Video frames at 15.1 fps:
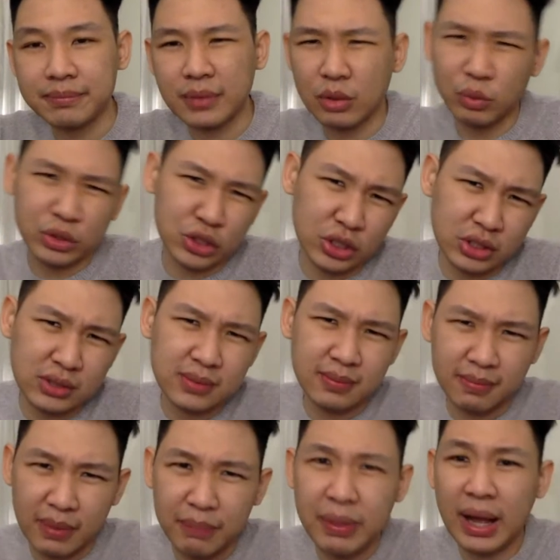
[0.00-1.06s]
which is
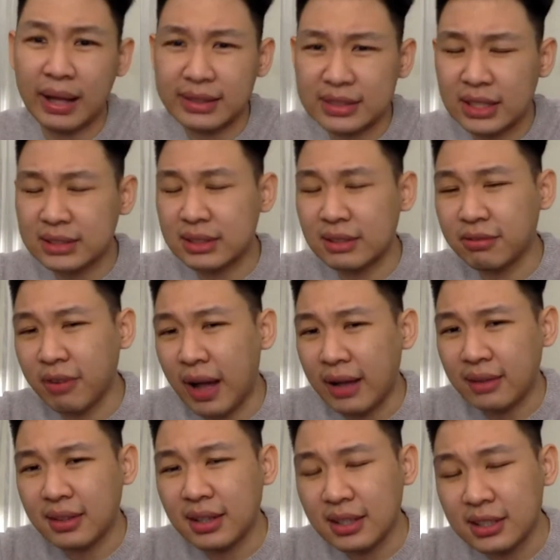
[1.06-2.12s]
a bit
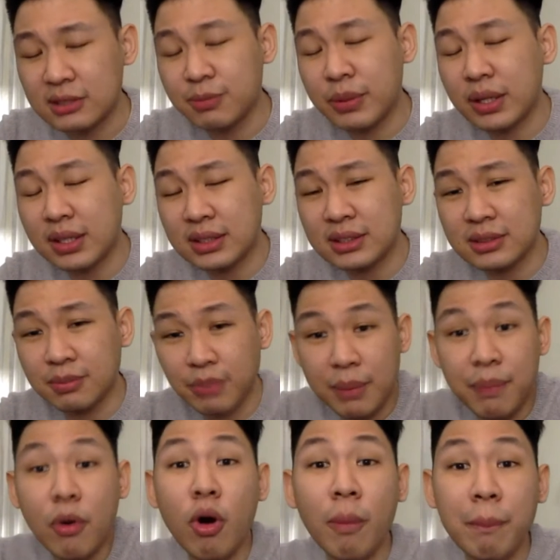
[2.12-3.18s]
unjustified, is because
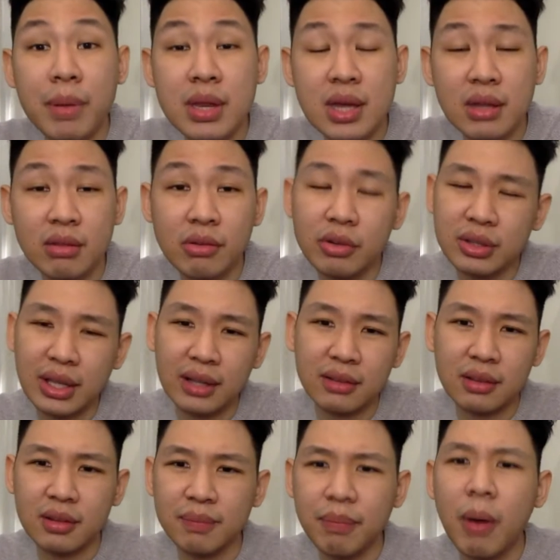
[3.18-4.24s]
people opinion know that
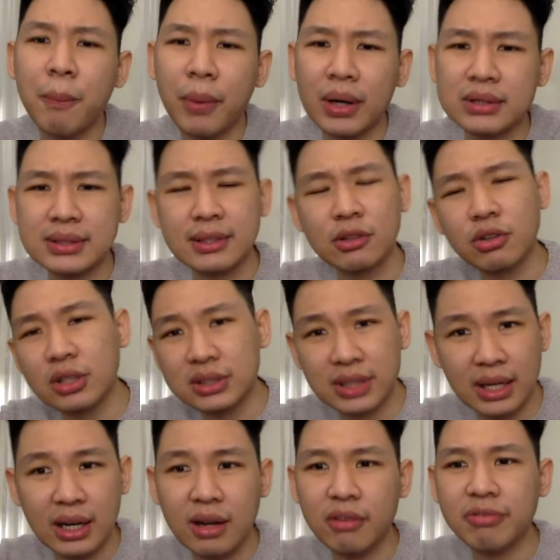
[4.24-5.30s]
pop price increase
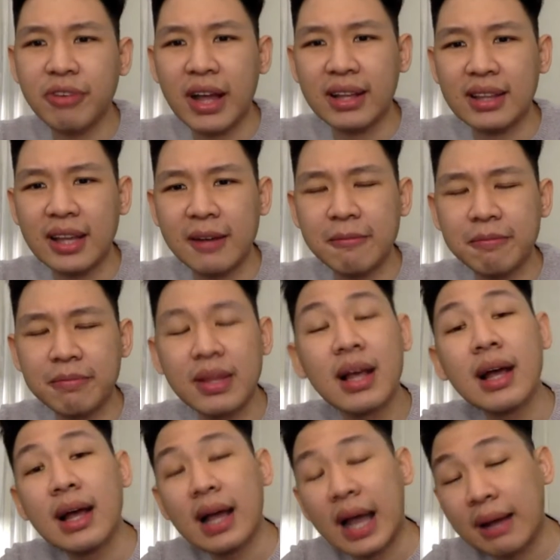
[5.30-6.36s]
gonna affect them.
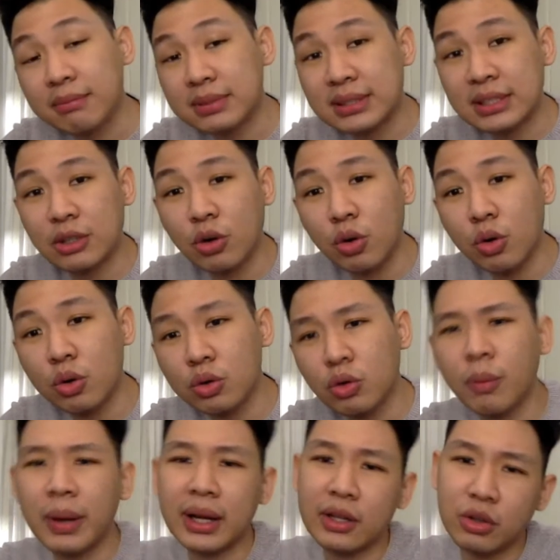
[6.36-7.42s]
MCO,
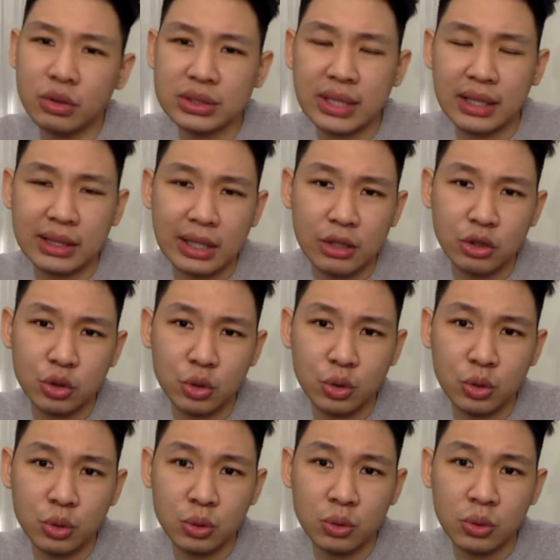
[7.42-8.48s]
nobody use their
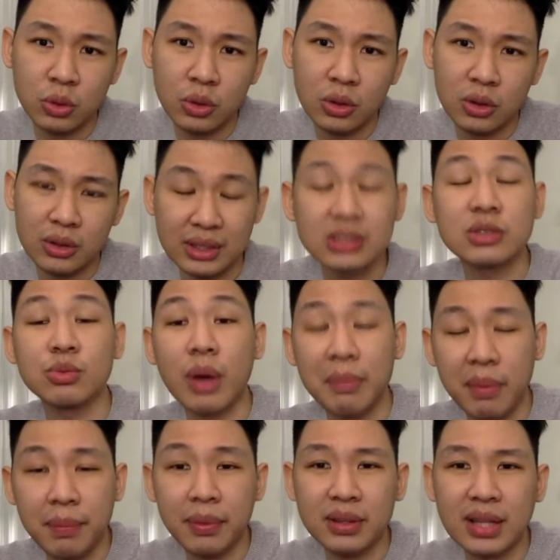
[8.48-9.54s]
tissue. This is what
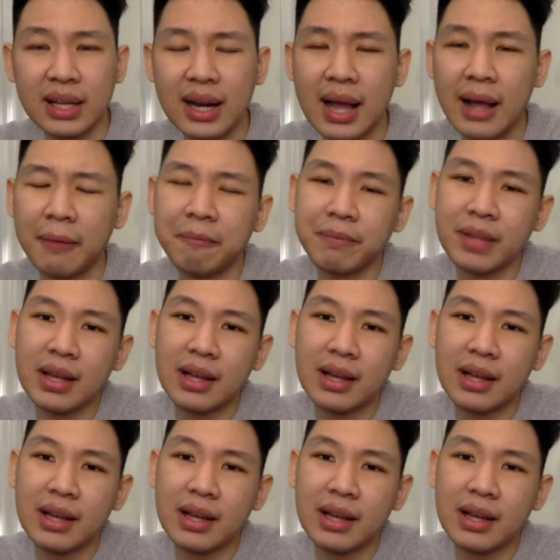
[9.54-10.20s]
people think lah.